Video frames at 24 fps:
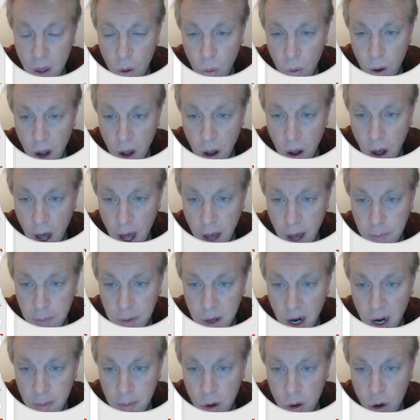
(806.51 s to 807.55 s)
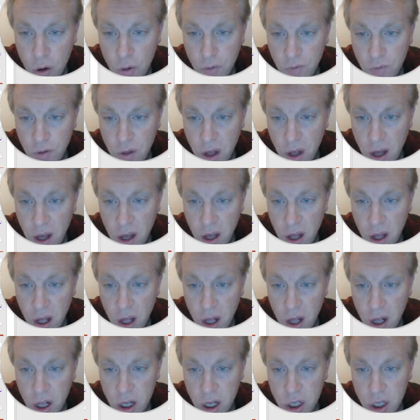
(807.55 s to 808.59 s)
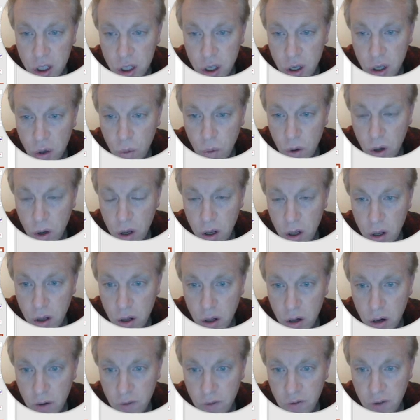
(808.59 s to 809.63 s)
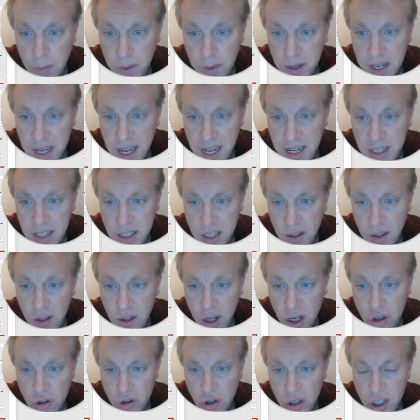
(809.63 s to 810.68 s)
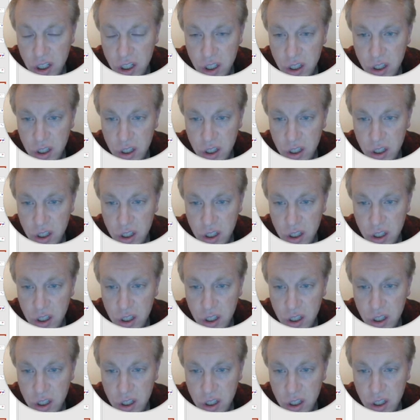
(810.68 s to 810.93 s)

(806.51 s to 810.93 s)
Well, I'm going to move the 2 from the tens to the hundreds.